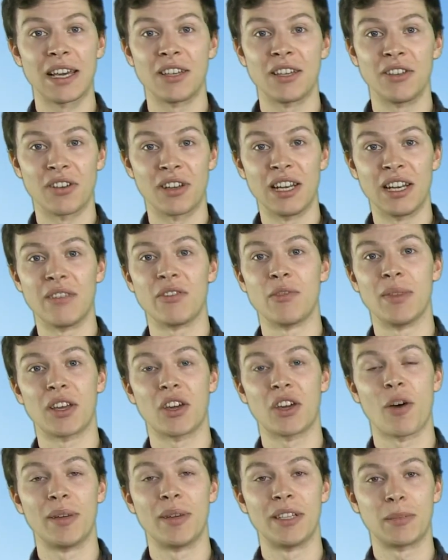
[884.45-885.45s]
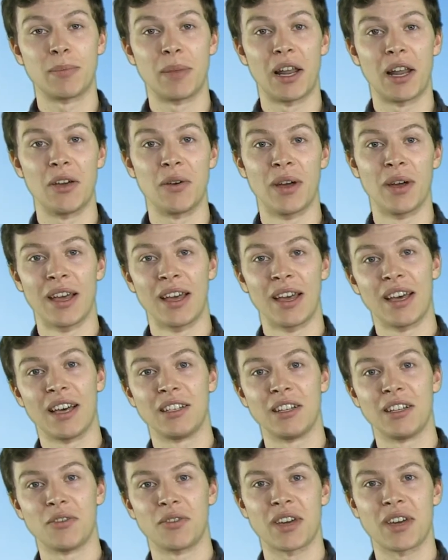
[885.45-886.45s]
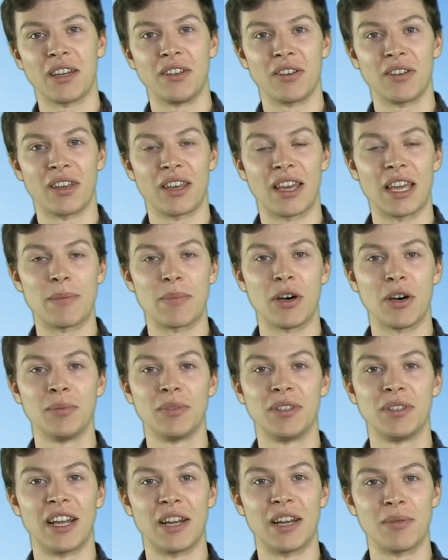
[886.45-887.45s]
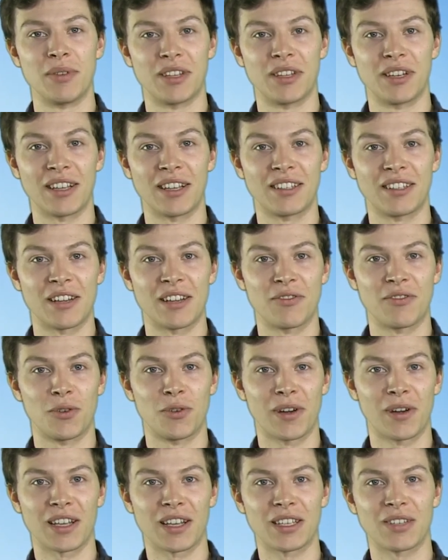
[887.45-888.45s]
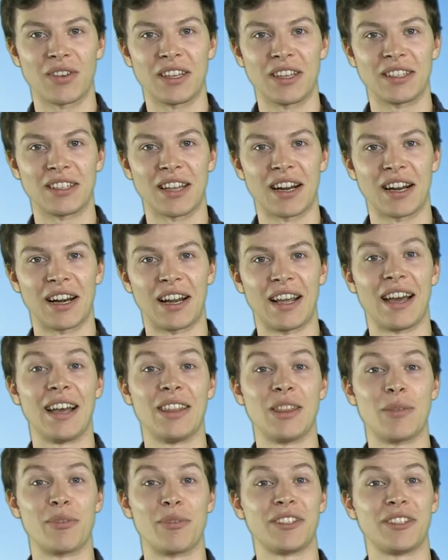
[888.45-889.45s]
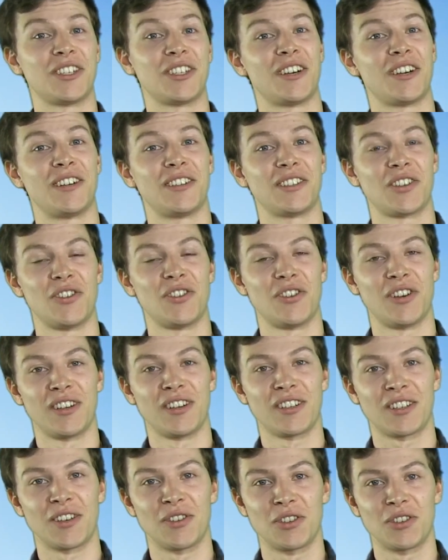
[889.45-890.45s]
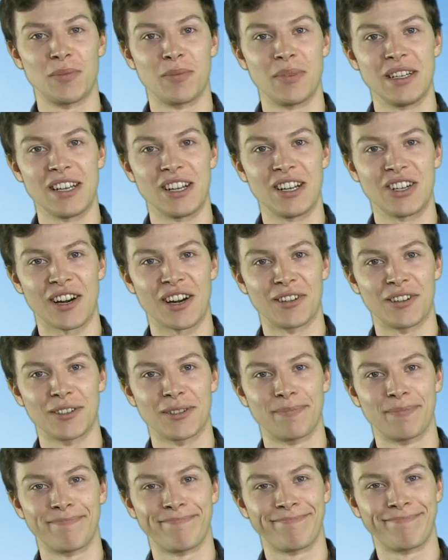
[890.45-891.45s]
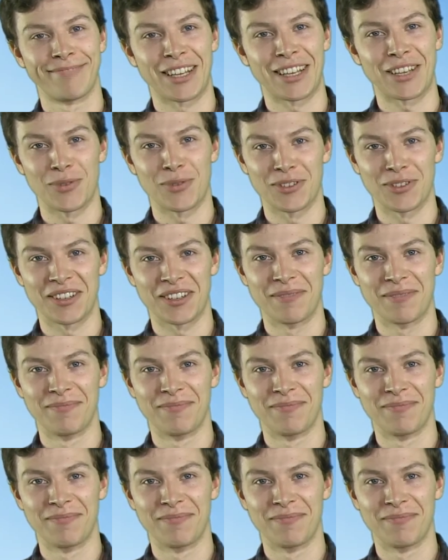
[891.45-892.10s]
You can leave them in the comments below. And don't forget, you can keep up to date with the day-to-day forecast for East Anglia and the British Isles on our social media channels. Thanks for watching.